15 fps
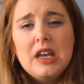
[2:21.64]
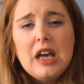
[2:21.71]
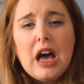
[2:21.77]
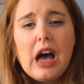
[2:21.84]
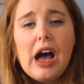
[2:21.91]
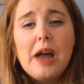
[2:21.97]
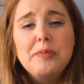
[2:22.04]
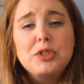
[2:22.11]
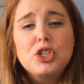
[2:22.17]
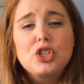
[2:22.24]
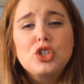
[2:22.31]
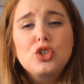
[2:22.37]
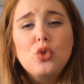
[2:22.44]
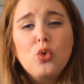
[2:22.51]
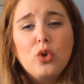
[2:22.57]
I'm
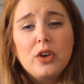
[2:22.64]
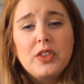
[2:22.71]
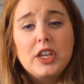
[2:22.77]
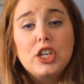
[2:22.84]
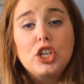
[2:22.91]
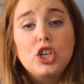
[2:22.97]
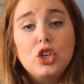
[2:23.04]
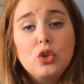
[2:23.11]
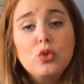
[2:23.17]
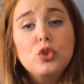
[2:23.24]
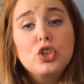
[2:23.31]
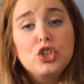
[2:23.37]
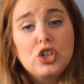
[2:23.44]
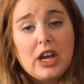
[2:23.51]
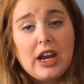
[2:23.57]
sure that you
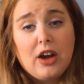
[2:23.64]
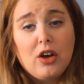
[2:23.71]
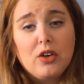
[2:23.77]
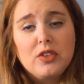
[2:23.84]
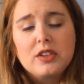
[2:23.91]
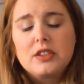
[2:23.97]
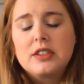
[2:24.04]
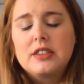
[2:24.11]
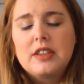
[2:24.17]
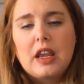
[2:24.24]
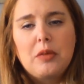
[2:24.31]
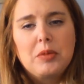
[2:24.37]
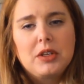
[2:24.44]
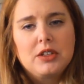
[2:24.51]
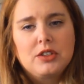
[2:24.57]
share this
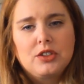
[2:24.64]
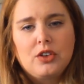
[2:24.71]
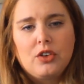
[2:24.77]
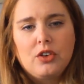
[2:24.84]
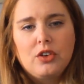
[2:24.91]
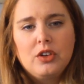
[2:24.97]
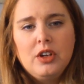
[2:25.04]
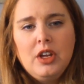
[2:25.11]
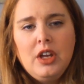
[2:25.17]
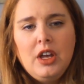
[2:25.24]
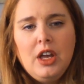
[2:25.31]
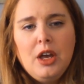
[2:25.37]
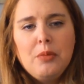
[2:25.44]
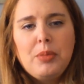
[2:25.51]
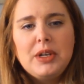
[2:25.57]
same concern,
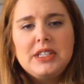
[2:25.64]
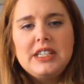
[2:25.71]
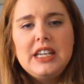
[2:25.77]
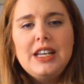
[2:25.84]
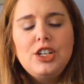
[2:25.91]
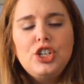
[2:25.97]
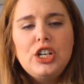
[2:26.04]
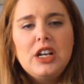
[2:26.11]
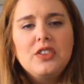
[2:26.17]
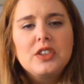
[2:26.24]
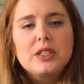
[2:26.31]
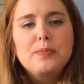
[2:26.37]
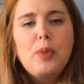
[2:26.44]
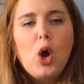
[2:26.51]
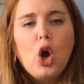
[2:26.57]
but teaching in
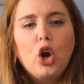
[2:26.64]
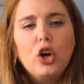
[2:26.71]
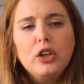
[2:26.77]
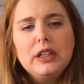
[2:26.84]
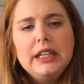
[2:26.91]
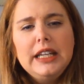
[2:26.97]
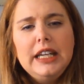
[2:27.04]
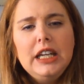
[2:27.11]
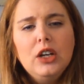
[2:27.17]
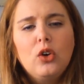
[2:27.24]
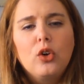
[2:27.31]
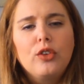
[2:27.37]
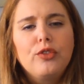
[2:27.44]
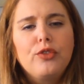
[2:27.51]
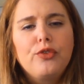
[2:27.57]
this partly
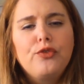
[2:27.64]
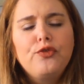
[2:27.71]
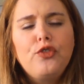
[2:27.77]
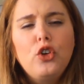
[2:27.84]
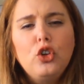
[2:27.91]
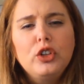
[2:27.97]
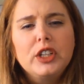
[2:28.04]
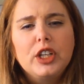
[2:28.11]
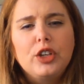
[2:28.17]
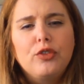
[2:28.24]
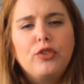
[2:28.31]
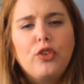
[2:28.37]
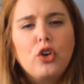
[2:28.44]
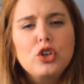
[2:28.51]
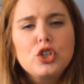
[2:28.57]
or fully
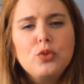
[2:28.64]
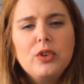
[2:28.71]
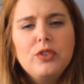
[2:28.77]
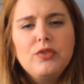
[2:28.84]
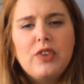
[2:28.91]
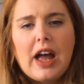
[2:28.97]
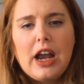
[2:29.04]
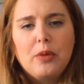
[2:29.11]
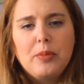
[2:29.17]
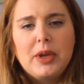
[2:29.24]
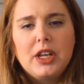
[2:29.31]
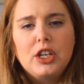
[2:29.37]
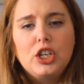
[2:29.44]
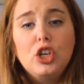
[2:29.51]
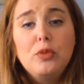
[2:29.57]
virtual
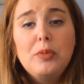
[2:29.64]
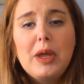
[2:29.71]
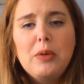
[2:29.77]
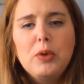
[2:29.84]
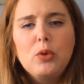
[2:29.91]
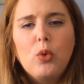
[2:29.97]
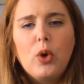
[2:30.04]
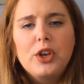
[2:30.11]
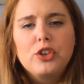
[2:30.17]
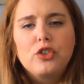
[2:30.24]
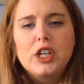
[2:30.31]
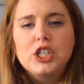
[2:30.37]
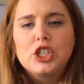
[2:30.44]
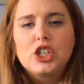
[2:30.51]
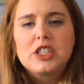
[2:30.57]
environment, you may be
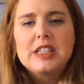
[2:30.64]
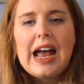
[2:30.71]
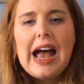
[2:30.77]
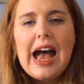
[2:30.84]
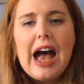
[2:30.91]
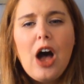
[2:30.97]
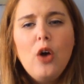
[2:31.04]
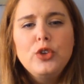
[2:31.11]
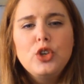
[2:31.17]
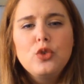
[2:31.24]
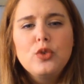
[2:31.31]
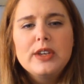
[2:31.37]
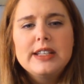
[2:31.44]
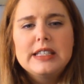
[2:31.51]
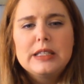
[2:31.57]
wondering just how
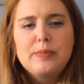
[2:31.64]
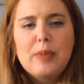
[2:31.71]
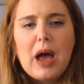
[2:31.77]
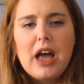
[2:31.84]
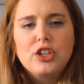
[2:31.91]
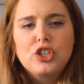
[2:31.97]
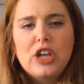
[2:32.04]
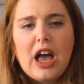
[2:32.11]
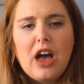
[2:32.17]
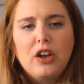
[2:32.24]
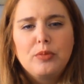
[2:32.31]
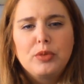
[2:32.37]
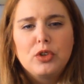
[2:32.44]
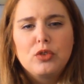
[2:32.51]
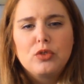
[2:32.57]
you can spot child
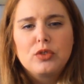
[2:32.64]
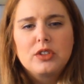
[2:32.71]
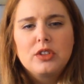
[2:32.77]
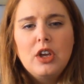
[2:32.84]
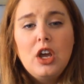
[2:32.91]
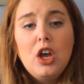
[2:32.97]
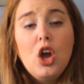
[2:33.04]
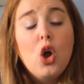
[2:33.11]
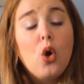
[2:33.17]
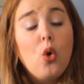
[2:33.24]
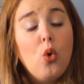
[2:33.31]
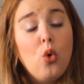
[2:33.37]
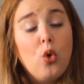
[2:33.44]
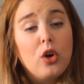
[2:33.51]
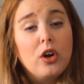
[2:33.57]
abuse
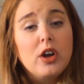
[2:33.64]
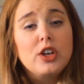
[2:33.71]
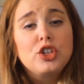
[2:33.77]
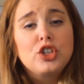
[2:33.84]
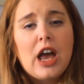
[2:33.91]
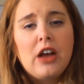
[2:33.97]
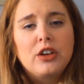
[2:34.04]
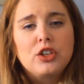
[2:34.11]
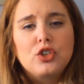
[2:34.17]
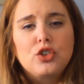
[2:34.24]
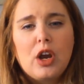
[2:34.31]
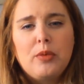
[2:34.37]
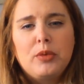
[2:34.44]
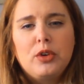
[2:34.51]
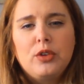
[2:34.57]
or a child in
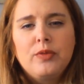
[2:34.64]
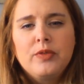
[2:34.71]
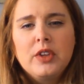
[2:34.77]
trouble.